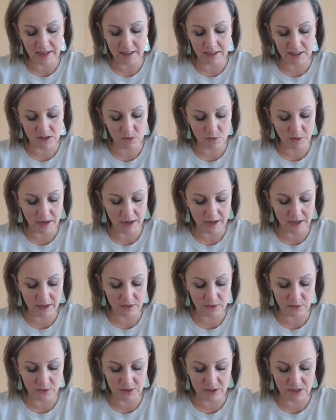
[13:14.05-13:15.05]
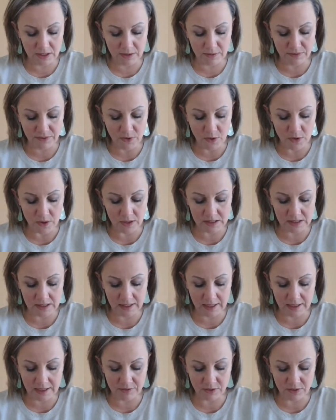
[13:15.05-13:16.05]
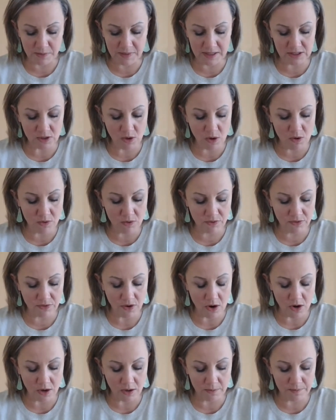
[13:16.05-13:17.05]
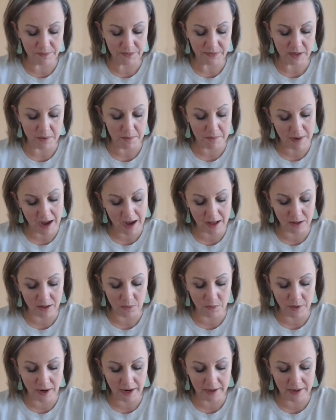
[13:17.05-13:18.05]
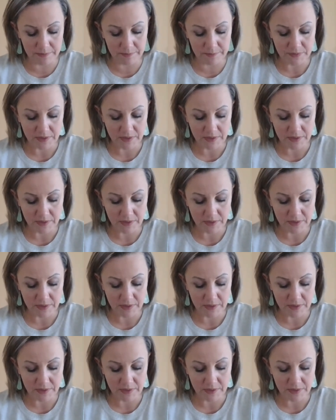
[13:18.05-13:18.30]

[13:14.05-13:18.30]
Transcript: his way through the deep forest land from his own farm a mile away.